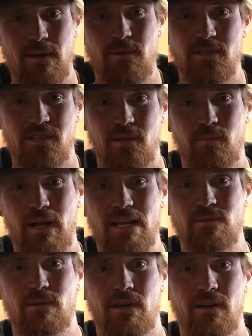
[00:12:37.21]
time using the
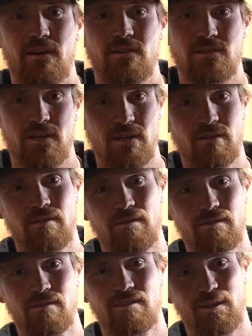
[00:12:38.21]
plasma cutter, so
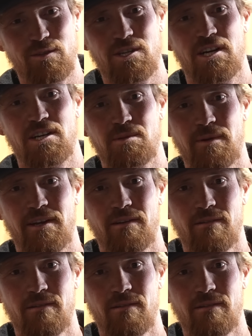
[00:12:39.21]
don't judge me.